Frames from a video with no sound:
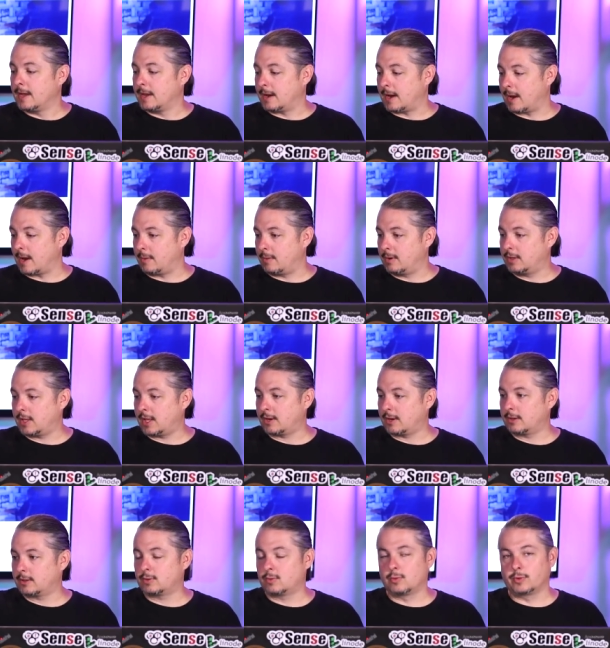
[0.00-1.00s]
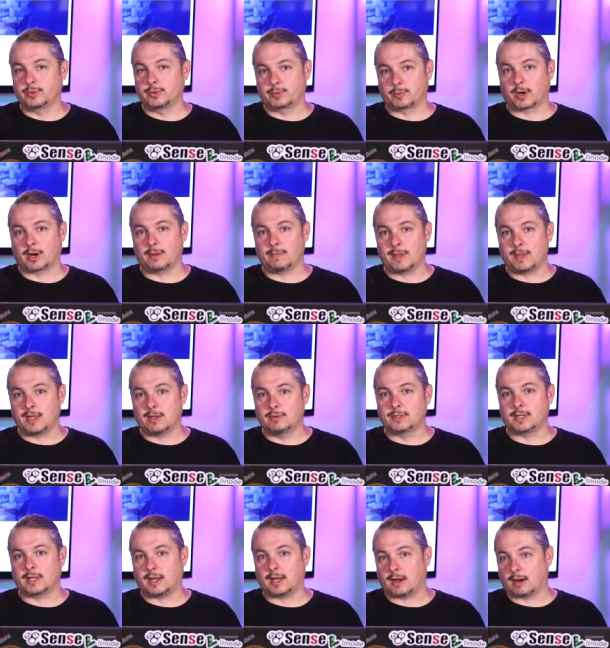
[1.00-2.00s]
Now, the other tools we're going to be
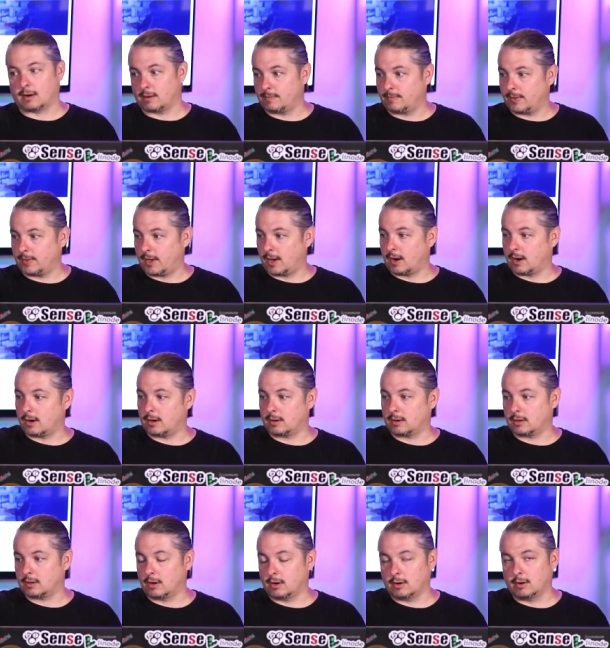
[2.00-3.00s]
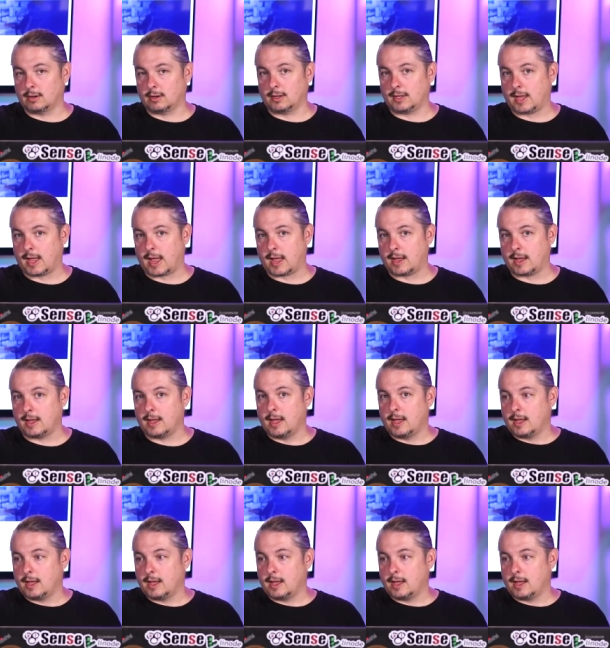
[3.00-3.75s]
using here are currently a